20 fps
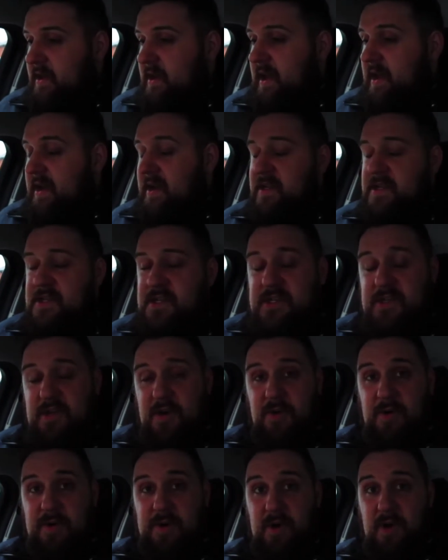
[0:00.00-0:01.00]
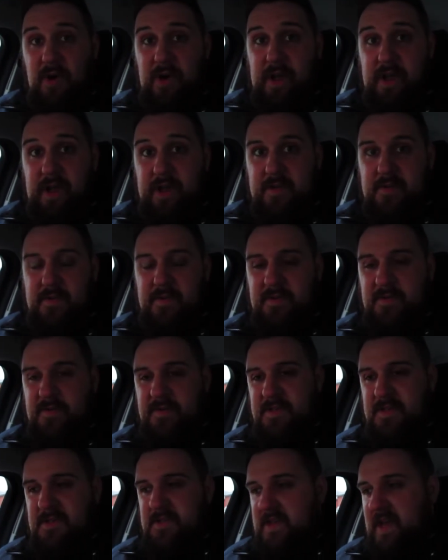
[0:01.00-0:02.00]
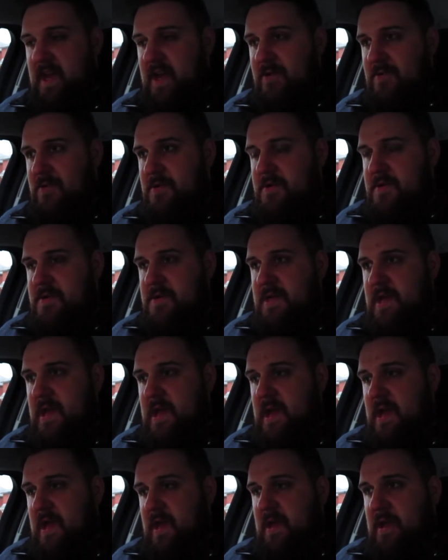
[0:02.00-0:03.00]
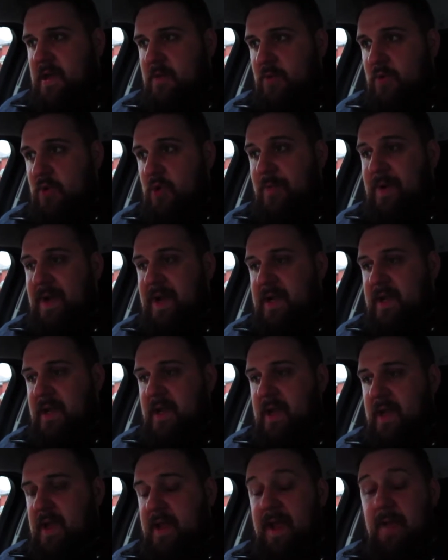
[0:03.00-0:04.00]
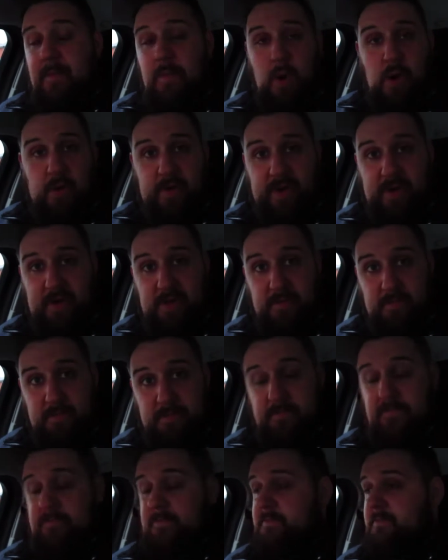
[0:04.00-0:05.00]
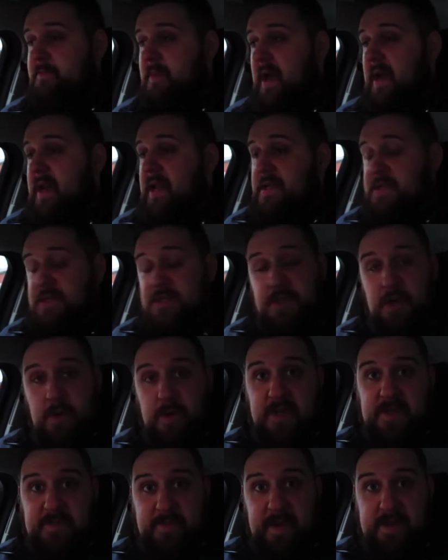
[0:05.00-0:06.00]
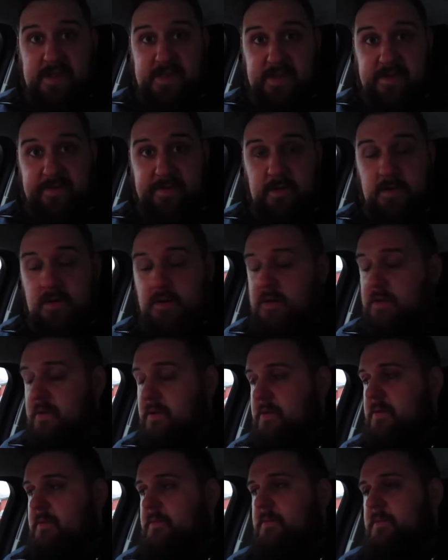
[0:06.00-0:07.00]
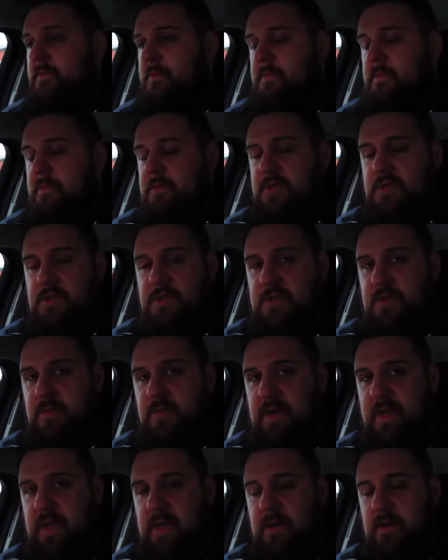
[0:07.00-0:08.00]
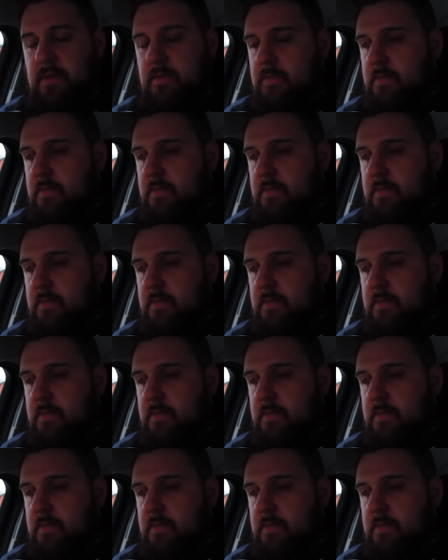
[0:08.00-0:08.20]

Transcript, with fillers: And it's so annoying. So now I'm gonna go back and get more ink. And it is so expensive. Stupid ink.